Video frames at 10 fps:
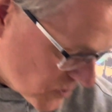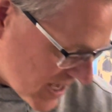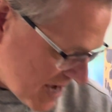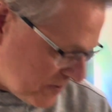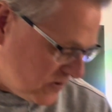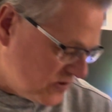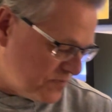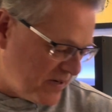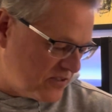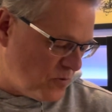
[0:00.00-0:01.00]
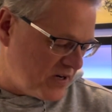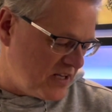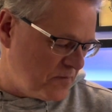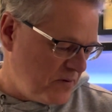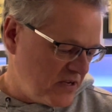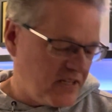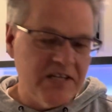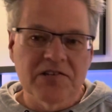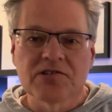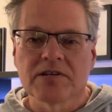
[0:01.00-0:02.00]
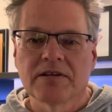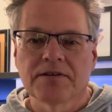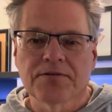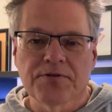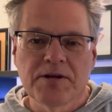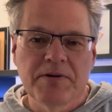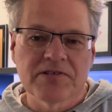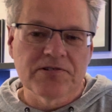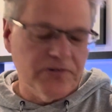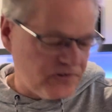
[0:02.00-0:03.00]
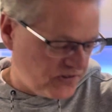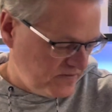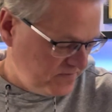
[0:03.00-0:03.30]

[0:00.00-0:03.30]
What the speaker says: Apples. My 20th pick is "Three Pistols."